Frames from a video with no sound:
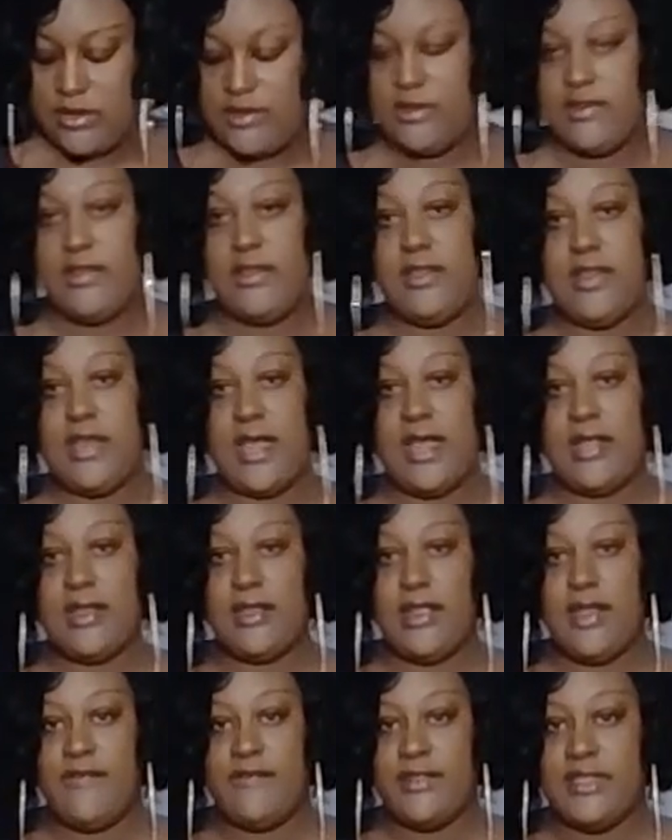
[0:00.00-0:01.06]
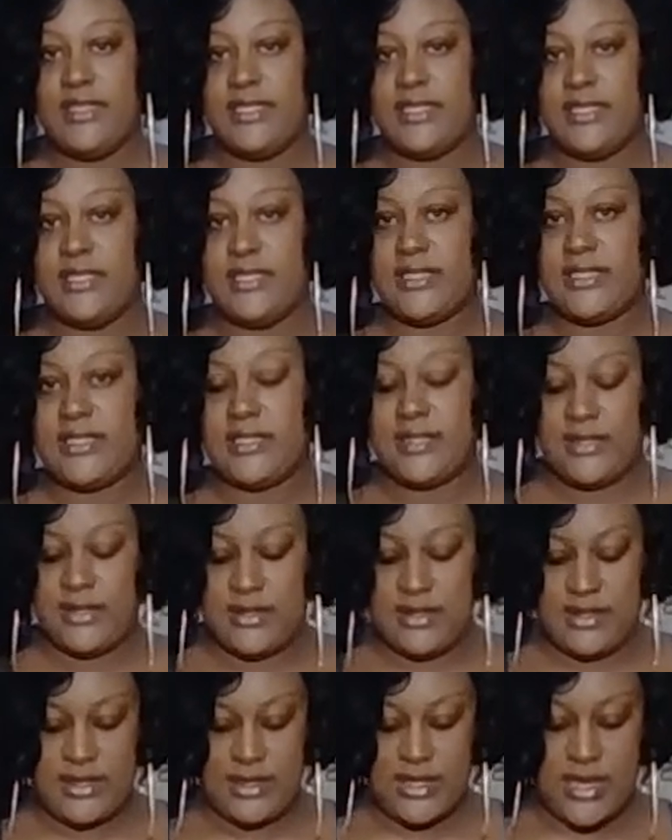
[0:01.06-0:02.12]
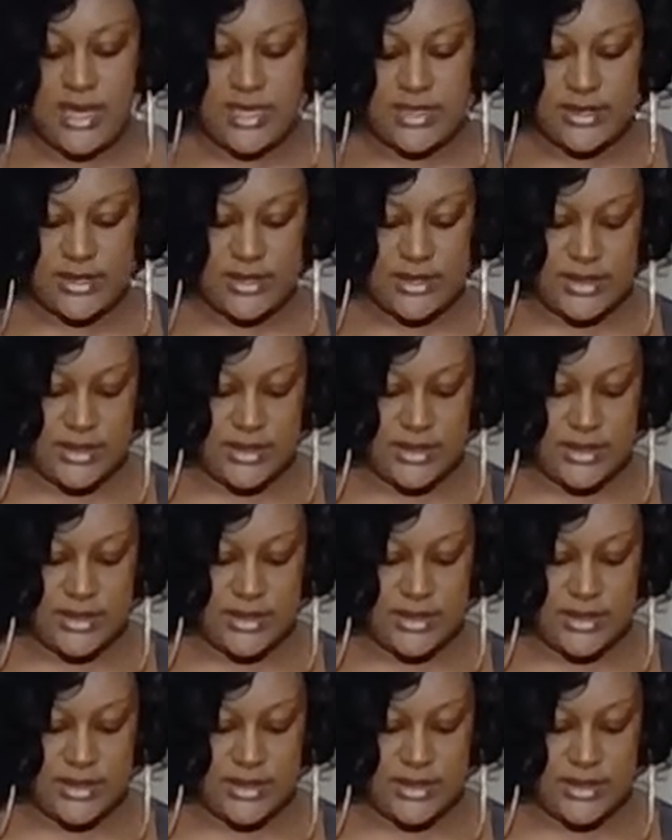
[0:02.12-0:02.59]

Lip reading: See that lovely season, guys?